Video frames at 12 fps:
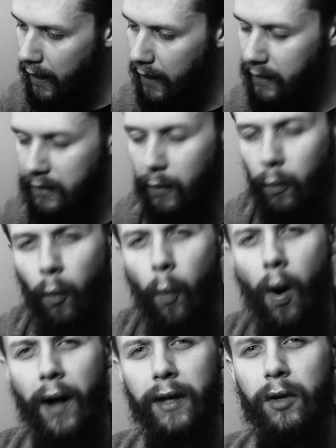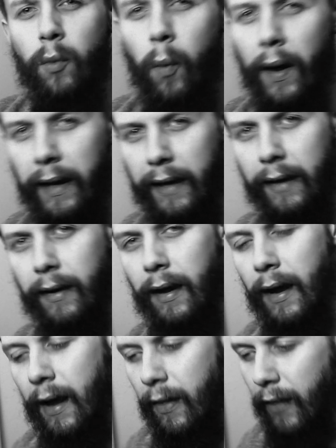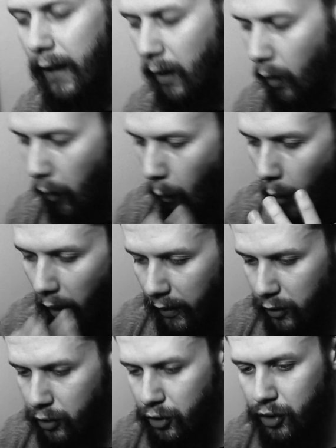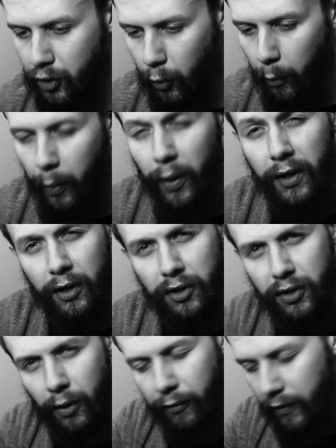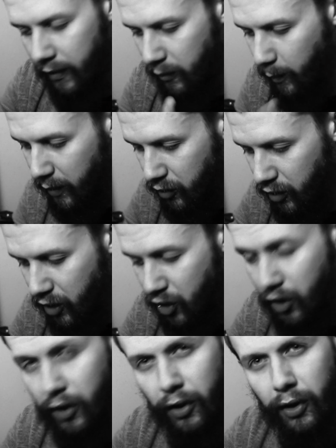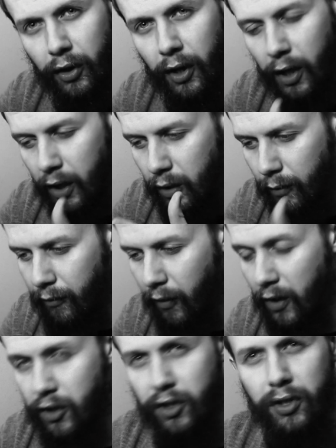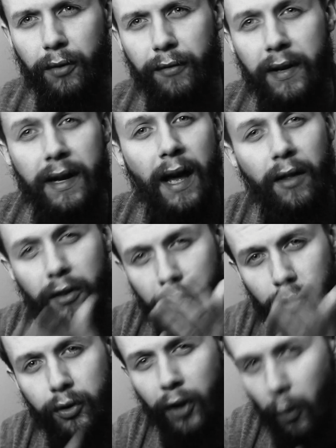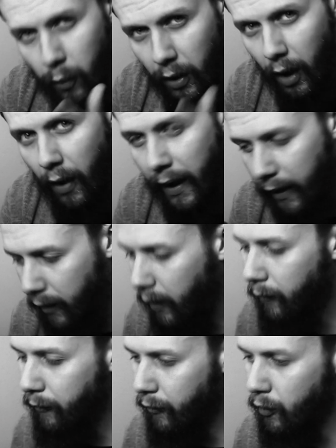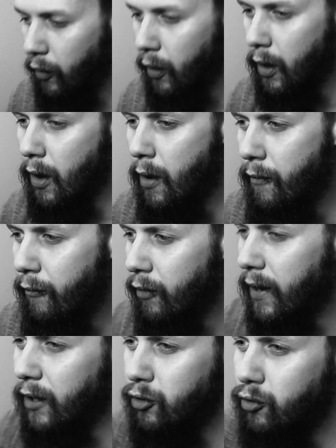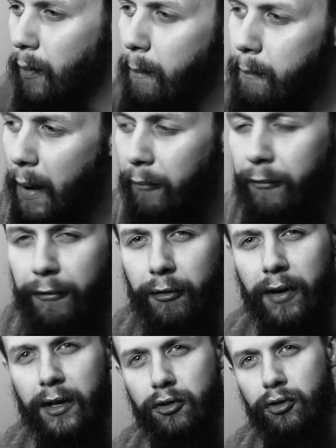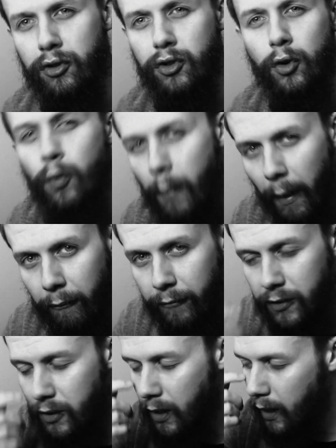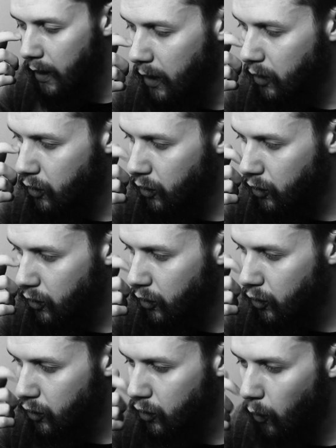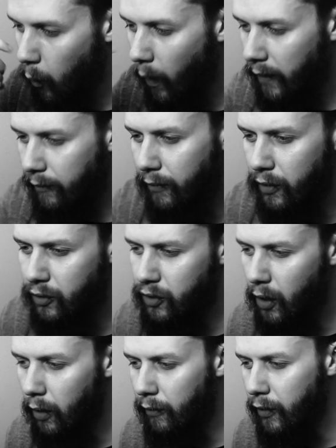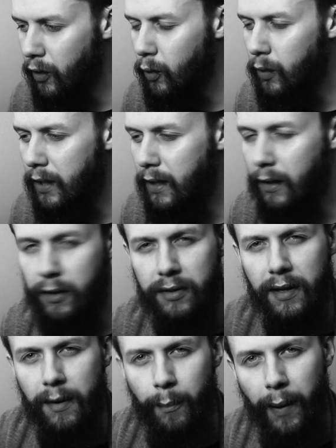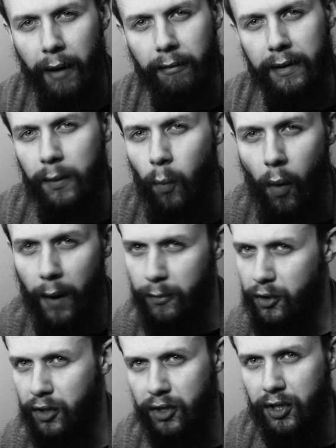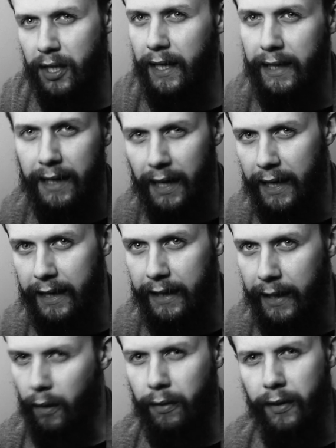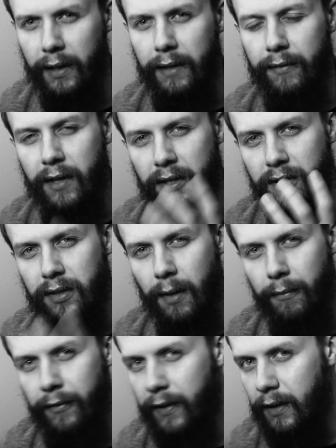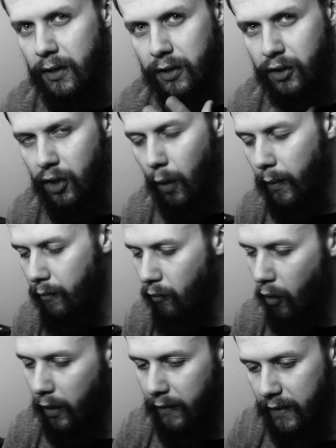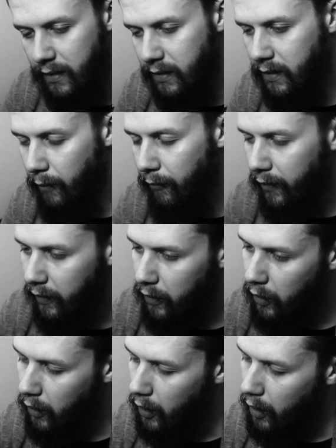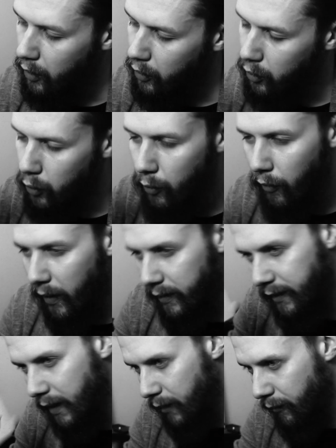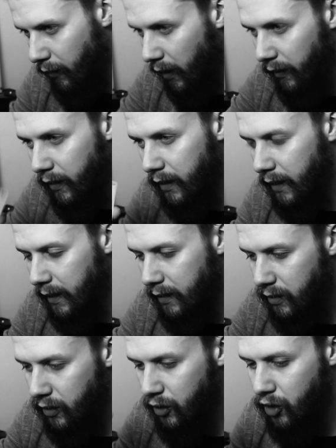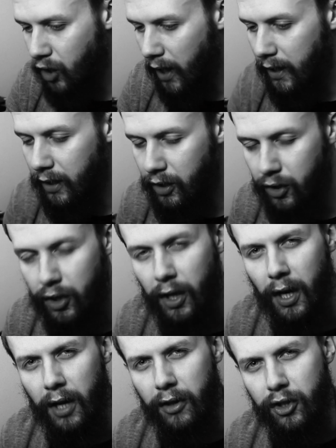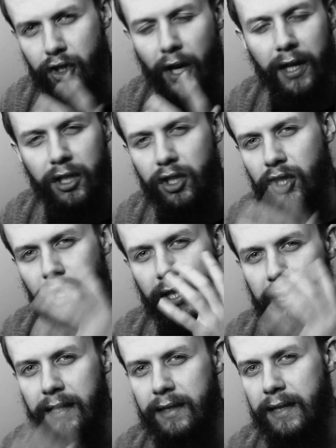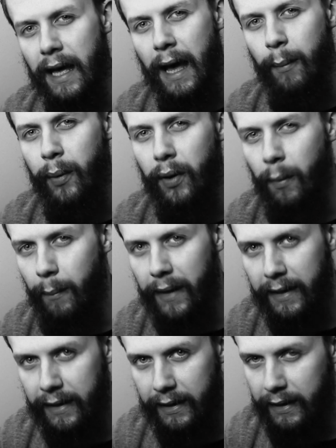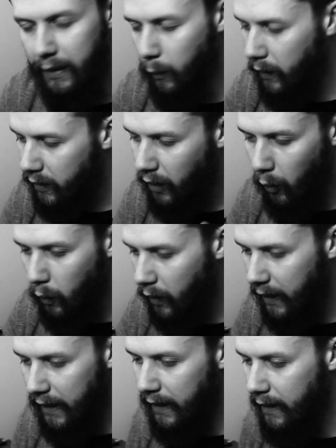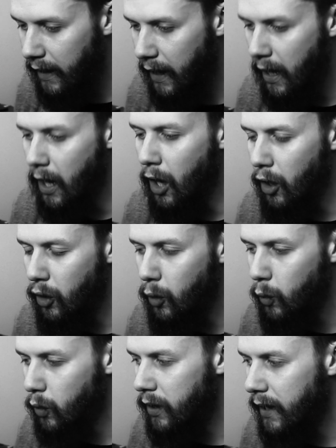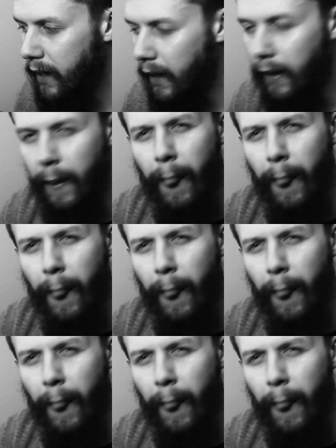And it's like, well, why are you waiting that long? Why are you still putting yourself in this position that you find yourself in now that you don't like for an extra month, for an extra 2 months? Just to wait for the start of the new year, because that apparently wipes your slate clean. I think if there's something that is going wrong and there's something that you've identified that needs to change, the change needs to happen immediately. We don't need a new year.